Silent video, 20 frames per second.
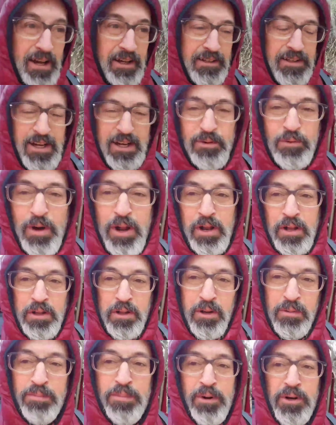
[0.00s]
I kind of wanted a
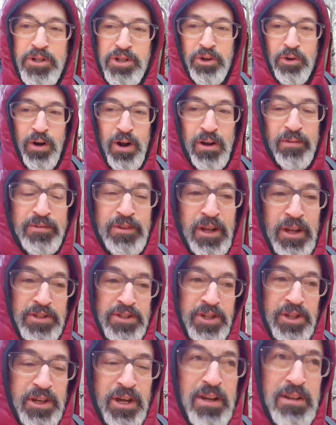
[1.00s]
little bushcraft
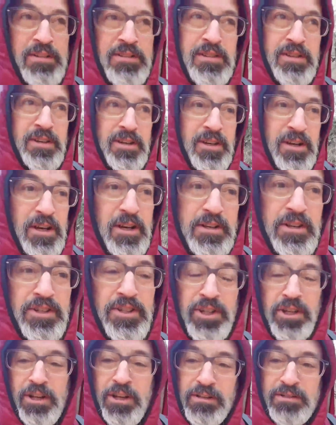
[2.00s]
edge in case the
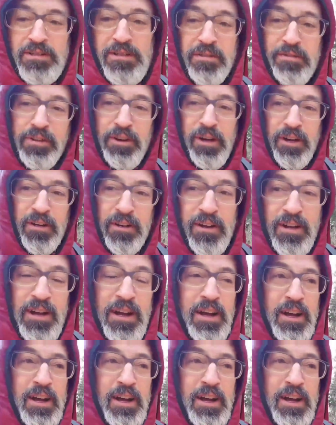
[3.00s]
shit hits the fan.